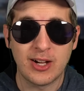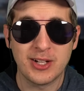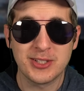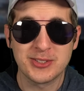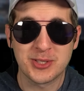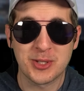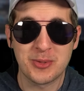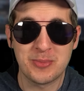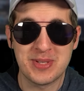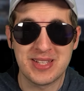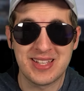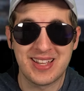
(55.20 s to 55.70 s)
It's
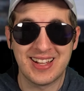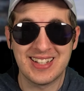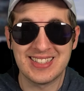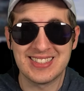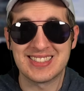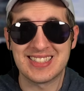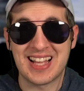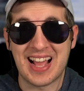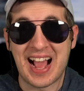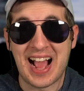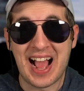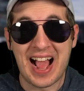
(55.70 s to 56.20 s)
also
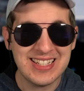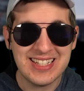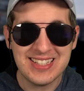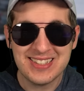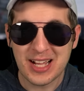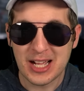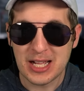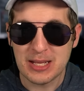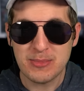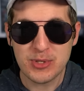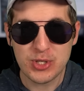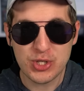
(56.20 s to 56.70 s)
because
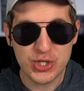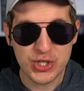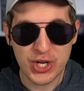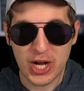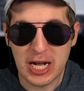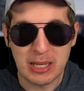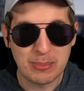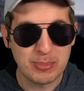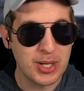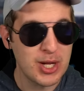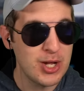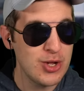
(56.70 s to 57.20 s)
anytime you
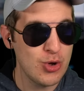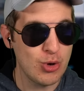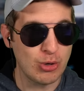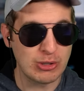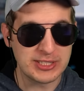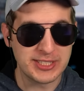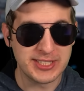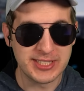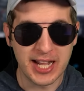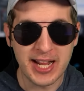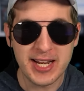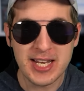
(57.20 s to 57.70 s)
shop
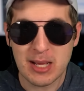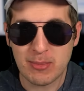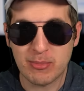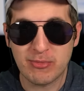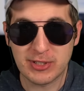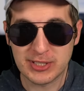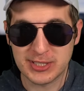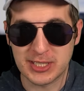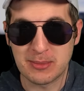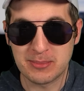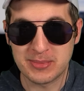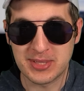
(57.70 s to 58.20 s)
or sign
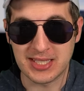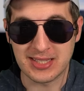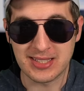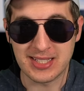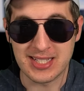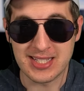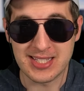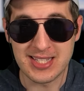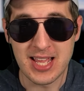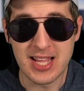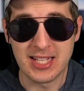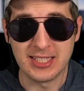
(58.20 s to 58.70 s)
up for something
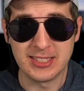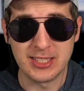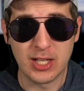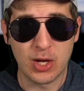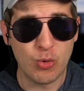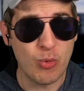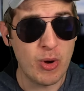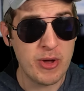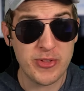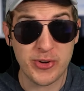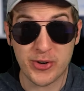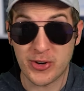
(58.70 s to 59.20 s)
these
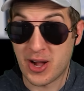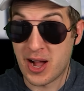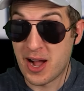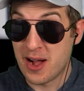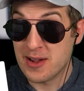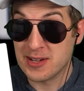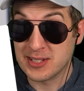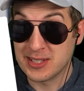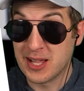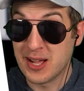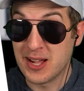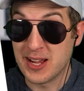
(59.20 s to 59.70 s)
days, whether
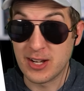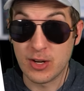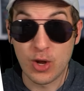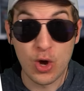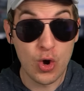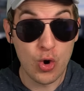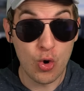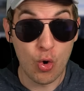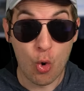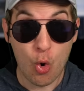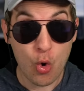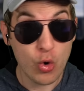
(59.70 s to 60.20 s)

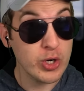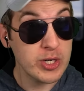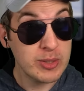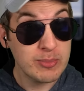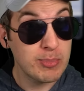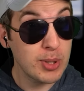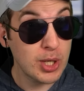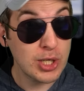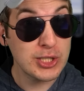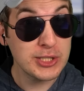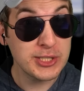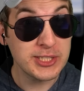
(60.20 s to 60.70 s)
online or
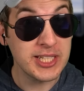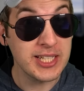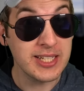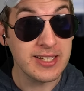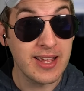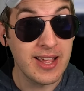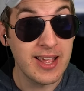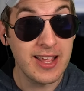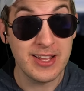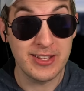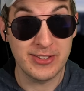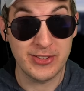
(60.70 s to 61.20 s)
in
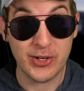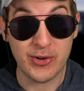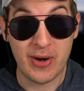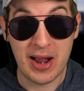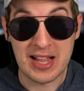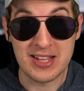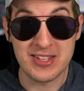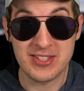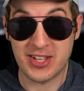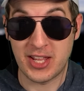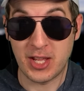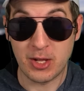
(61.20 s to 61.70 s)
person, they're
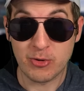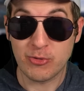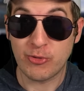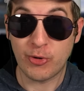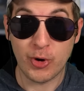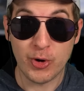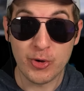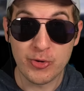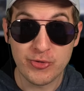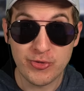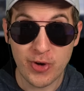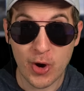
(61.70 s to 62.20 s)
asking
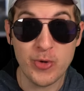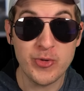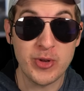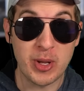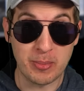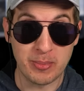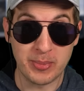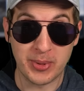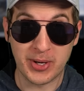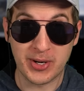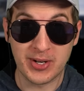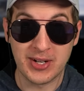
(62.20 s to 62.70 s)
for a
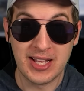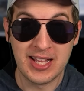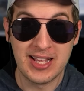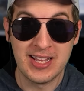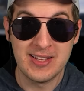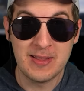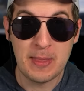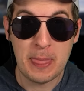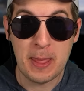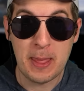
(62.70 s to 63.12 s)
phone number.